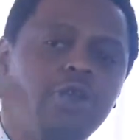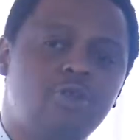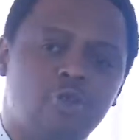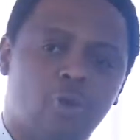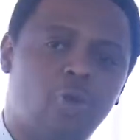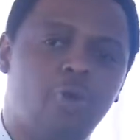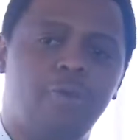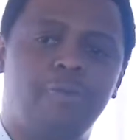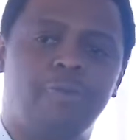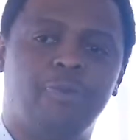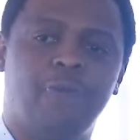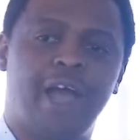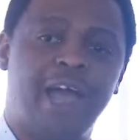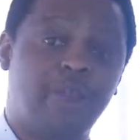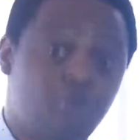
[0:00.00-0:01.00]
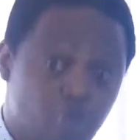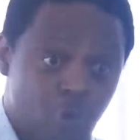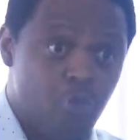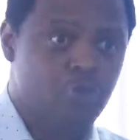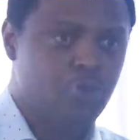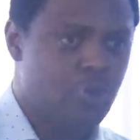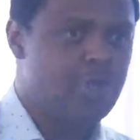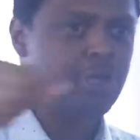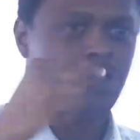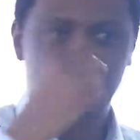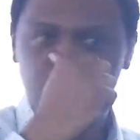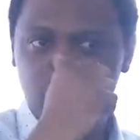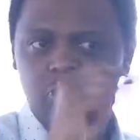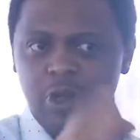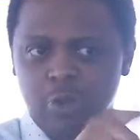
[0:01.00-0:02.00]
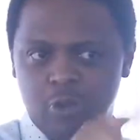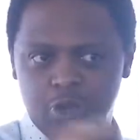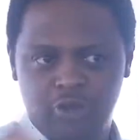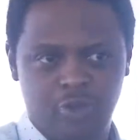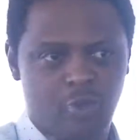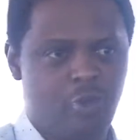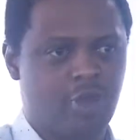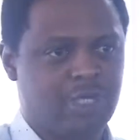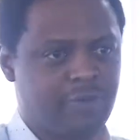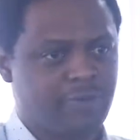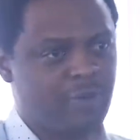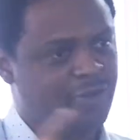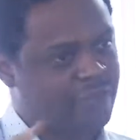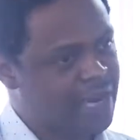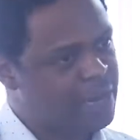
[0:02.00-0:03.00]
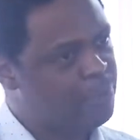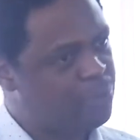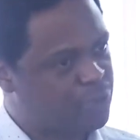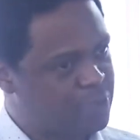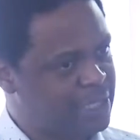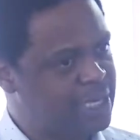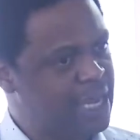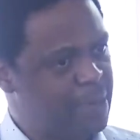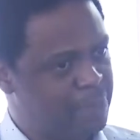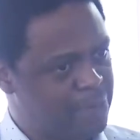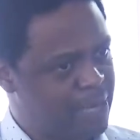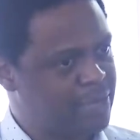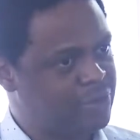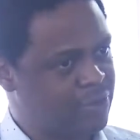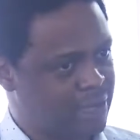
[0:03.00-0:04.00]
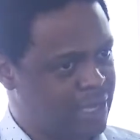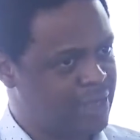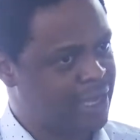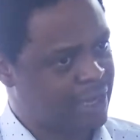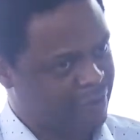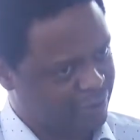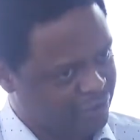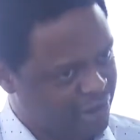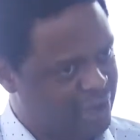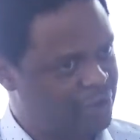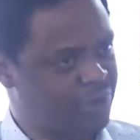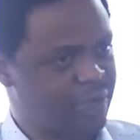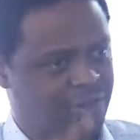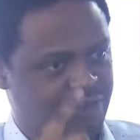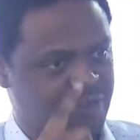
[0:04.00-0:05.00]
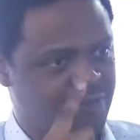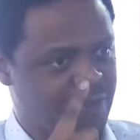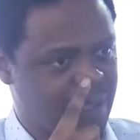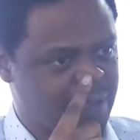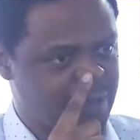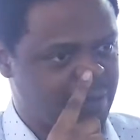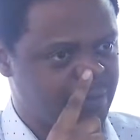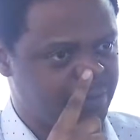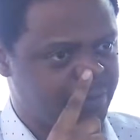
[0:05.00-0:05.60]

know, and you would only know truly what you want if you started putting a plan together and trying to achieve that.